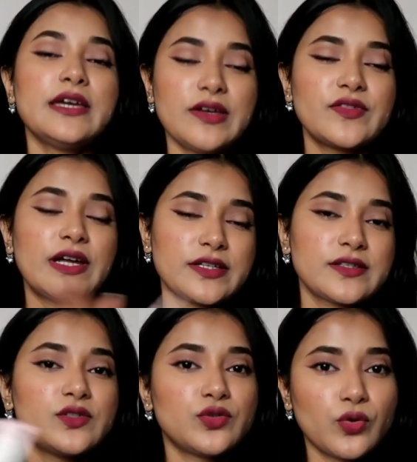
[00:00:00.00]
if that
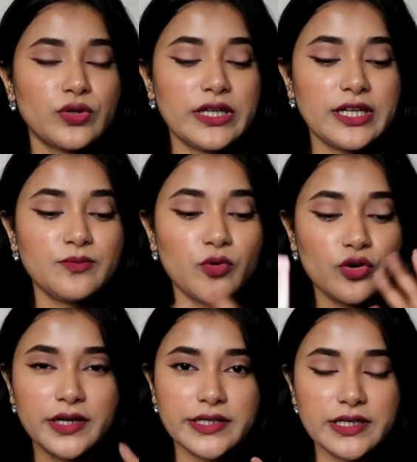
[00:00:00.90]
is, you don't need
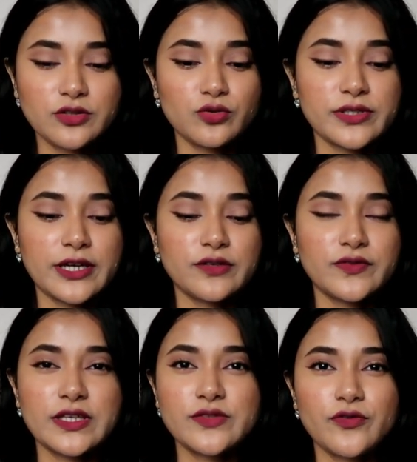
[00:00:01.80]
more blurring and those kind
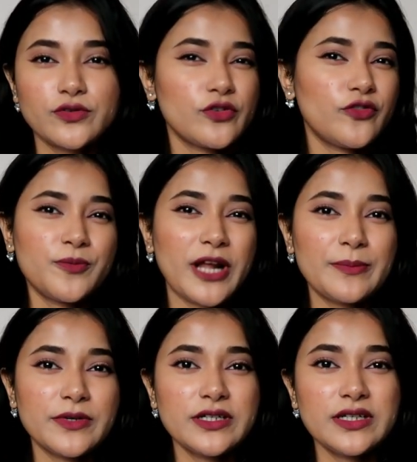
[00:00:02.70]
of things. So for
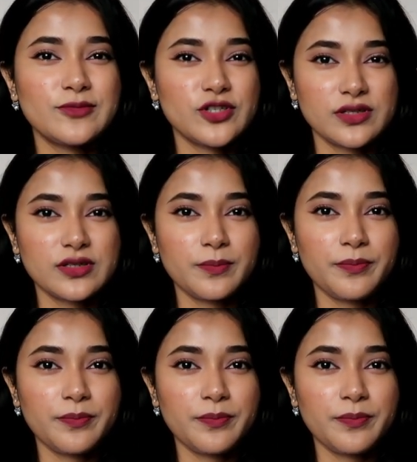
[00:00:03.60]
primer, I'm just